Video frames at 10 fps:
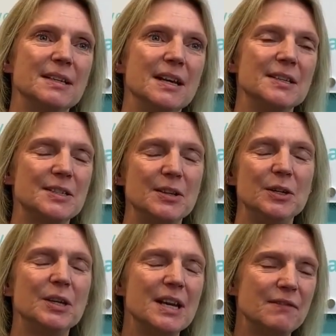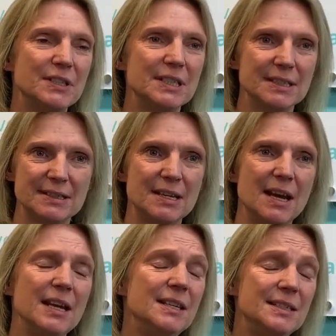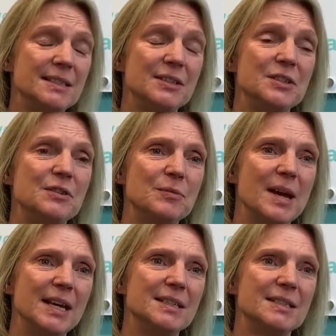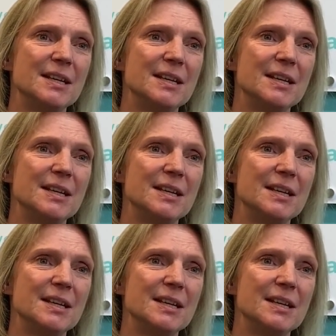and so that you can evidence any decision you've made